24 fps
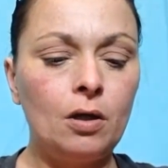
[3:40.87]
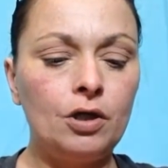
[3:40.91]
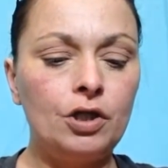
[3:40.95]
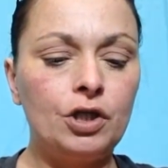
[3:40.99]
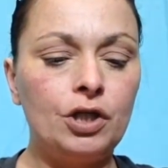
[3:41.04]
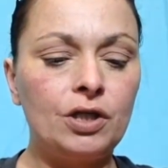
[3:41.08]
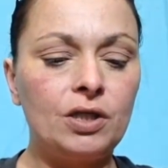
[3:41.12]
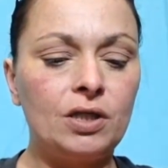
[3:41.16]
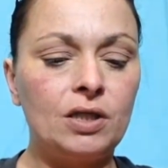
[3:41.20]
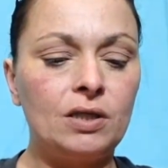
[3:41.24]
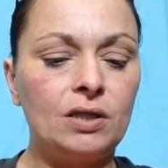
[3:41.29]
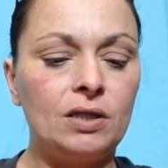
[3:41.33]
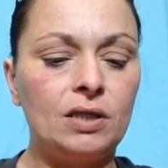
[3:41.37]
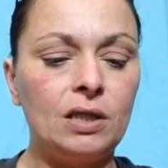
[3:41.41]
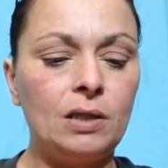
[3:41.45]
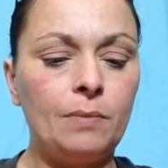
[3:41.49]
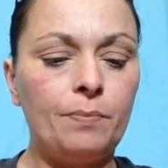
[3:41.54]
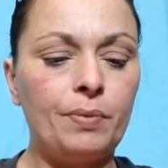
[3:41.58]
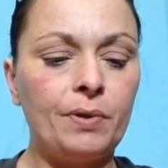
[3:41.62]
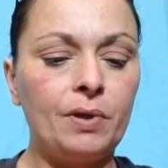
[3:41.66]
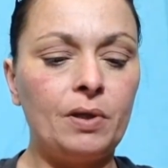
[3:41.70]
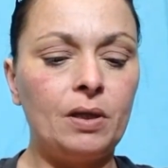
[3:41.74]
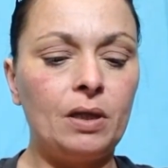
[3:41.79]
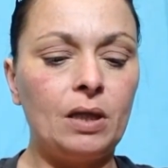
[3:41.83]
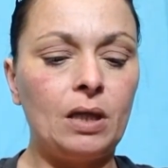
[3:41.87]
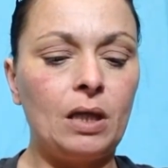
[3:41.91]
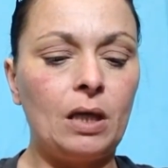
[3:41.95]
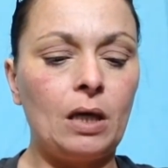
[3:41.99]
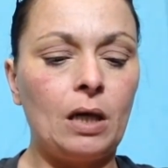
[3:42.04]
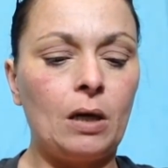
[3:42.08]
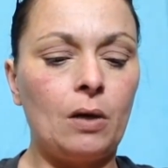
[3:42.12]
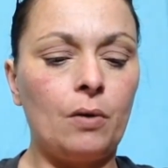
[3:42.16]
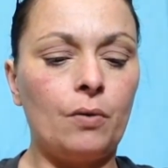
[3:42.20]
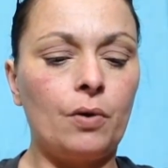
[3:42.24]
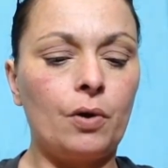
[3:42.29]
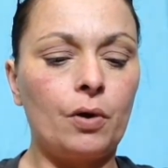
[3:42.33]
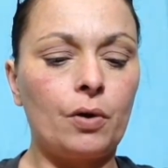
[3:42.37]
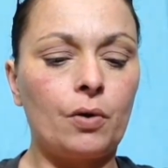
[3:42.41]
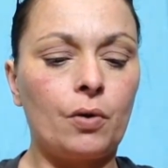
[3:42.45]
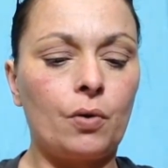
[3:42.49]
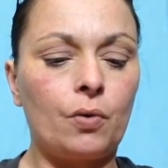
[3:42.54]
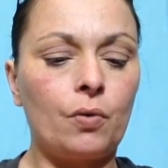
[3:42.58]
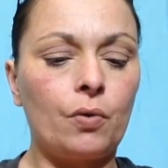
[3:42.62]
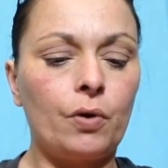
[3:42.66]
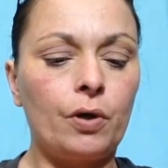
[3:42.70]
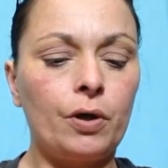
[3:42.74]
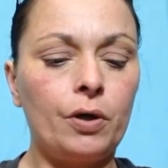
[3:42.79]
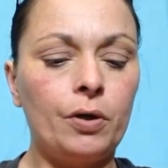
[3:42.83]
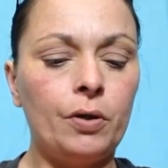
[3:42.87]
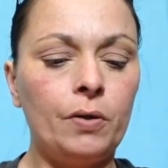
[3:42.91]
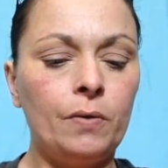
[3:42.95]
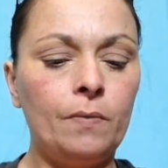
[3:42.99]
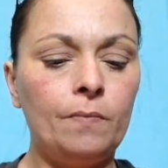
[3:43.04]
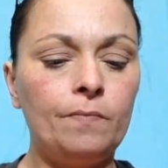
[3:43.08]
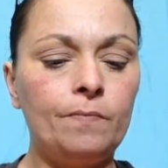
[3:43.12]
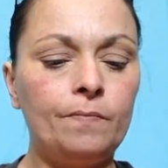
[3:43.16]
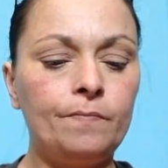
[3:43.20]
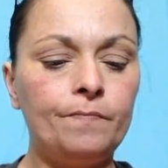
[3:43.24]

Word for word: just to deepen the outer corner.